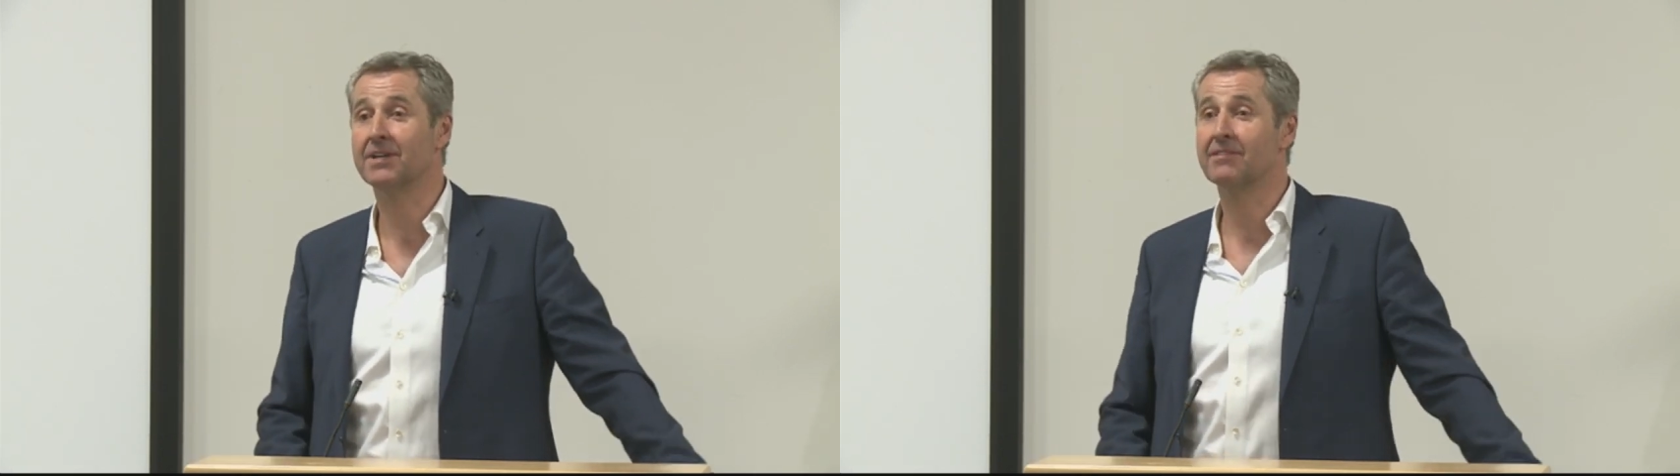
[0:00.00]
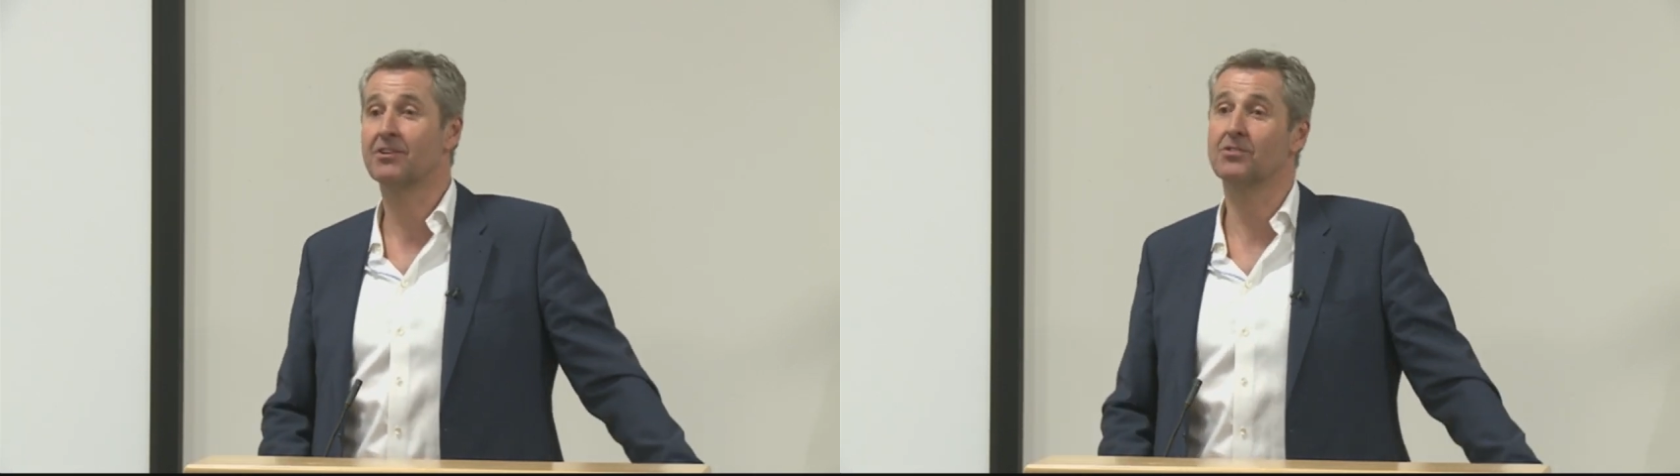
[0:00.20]

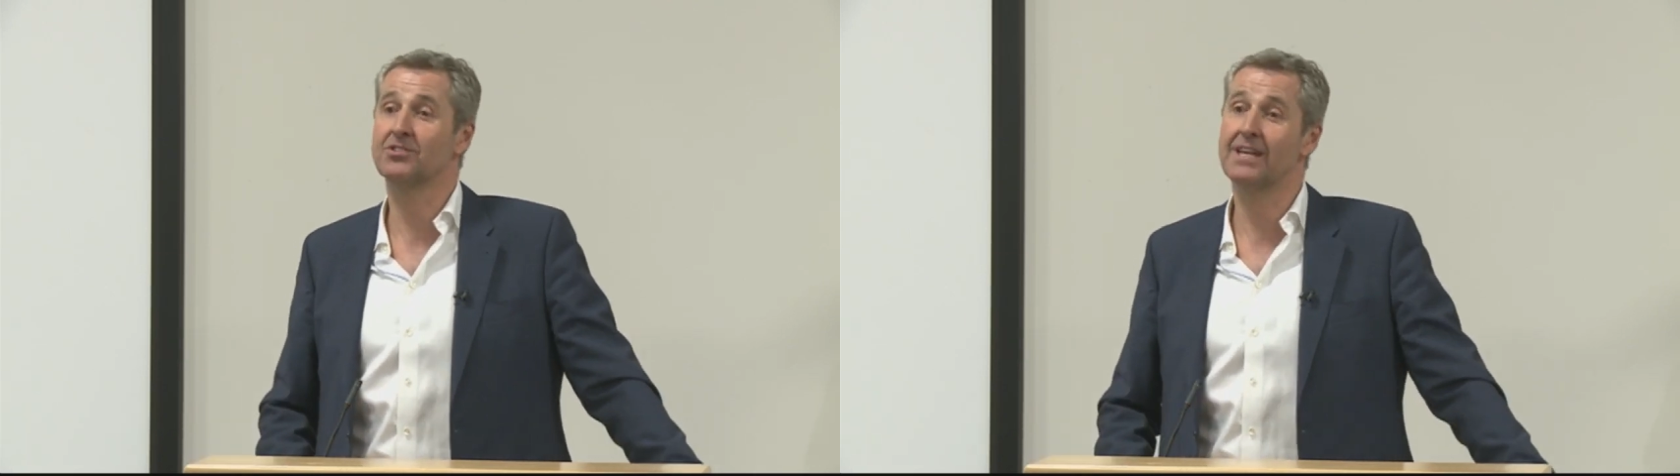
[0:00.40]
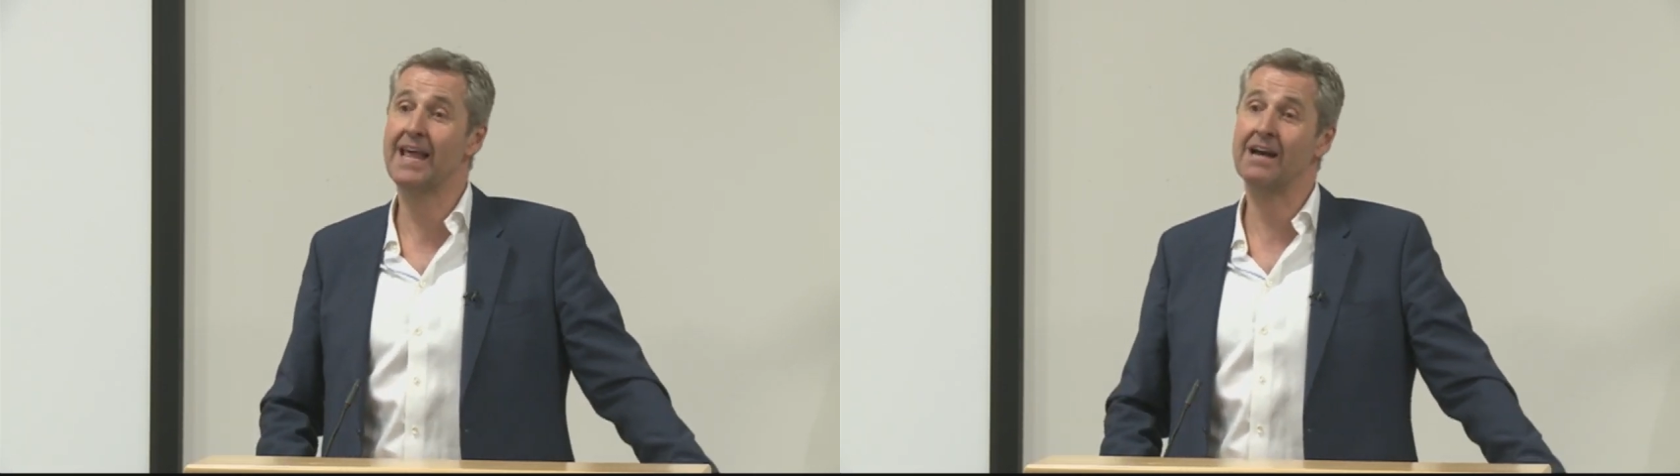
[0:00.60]
but never
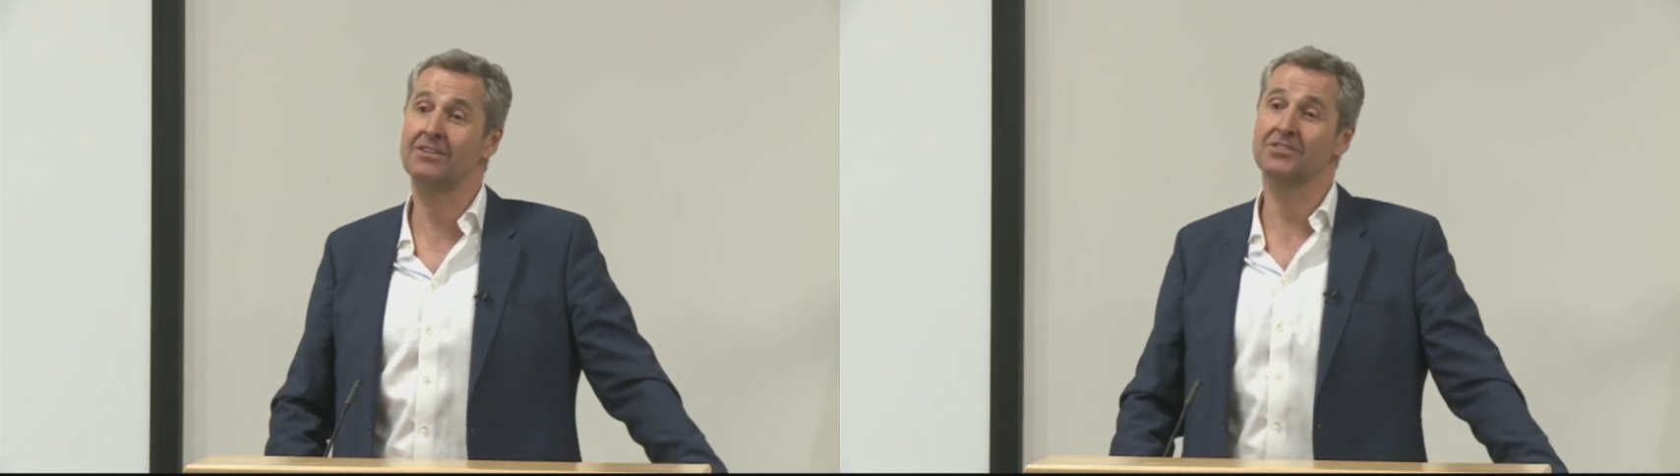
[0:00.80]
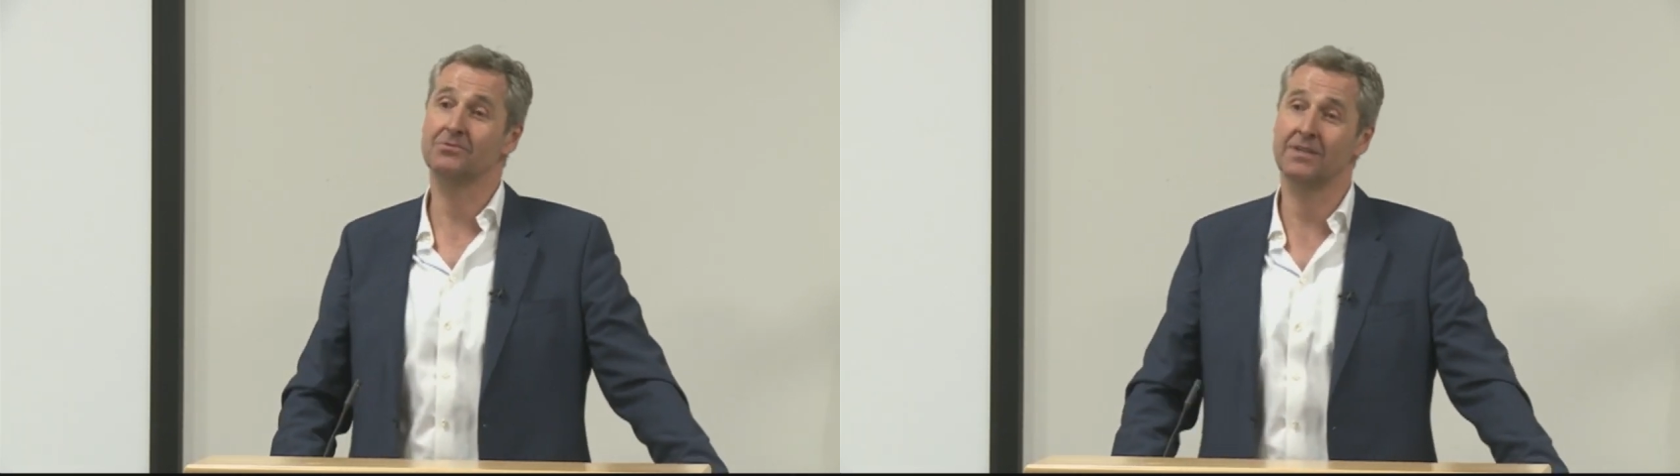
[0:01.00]
got to
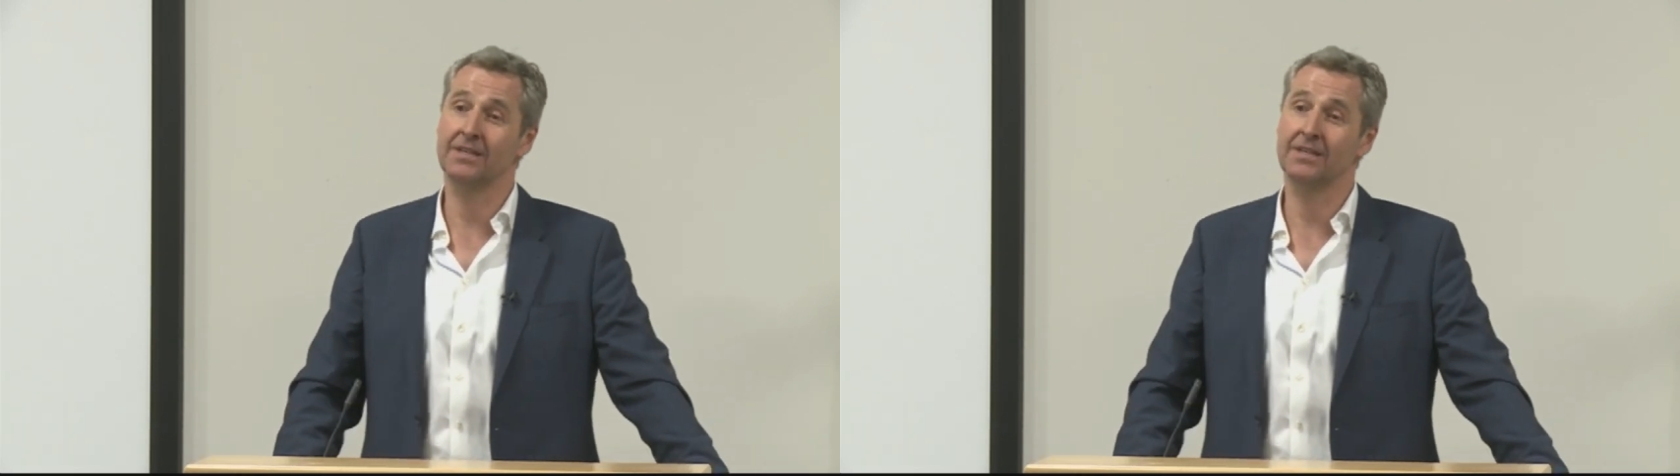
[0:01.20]
Laos,